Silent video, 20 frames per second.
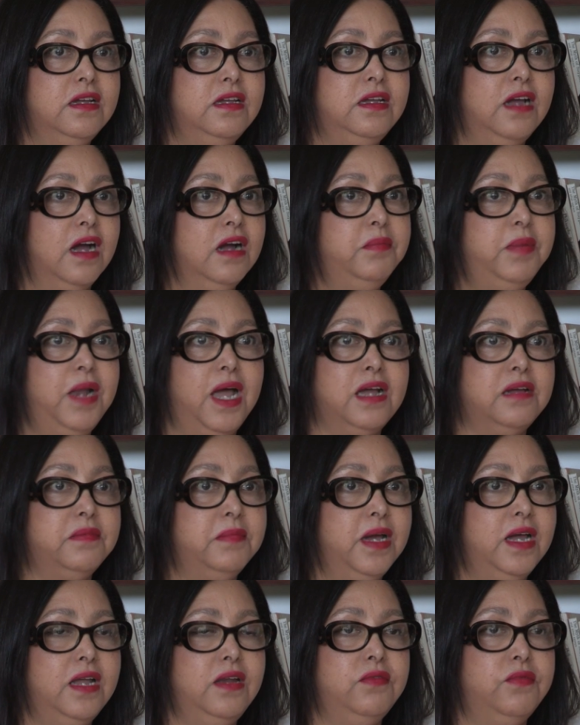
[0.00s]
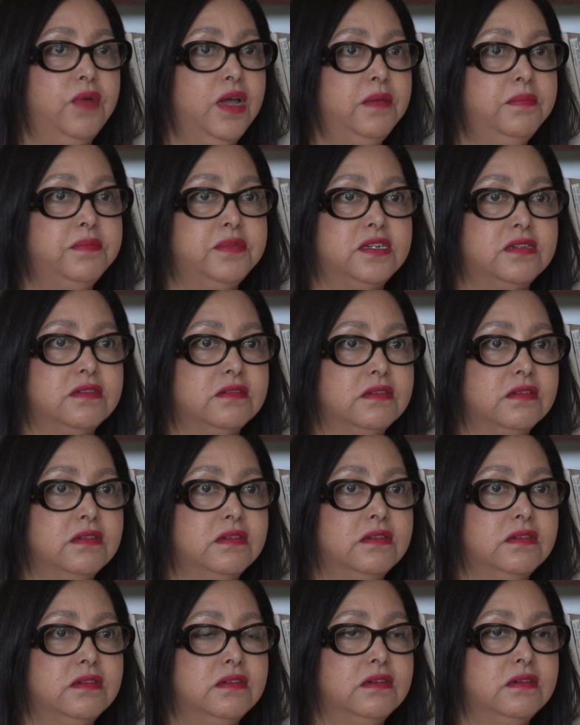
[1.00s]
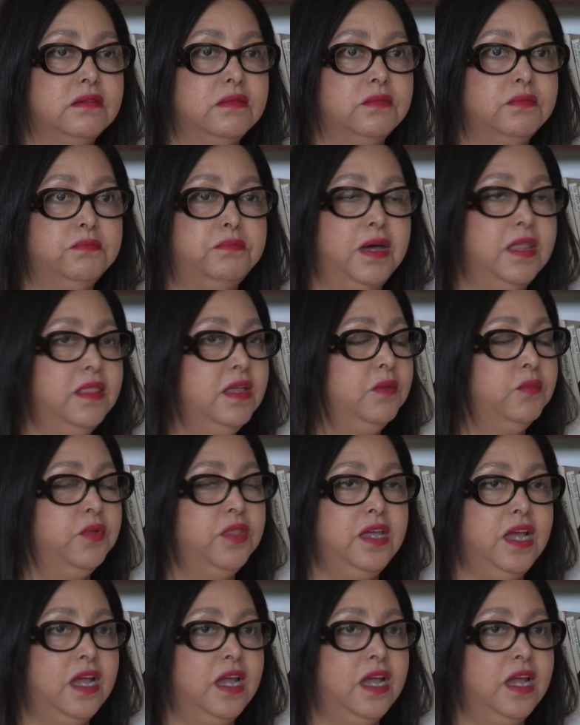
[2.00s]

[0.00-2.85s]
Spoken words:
Young black man raped with